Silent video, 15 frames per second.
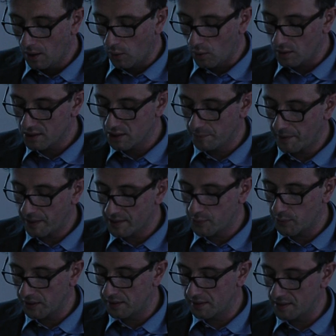also
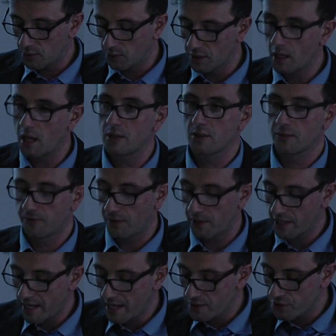bears witness to the art of
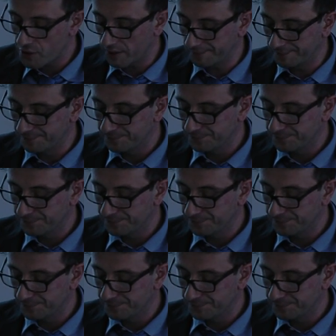variation.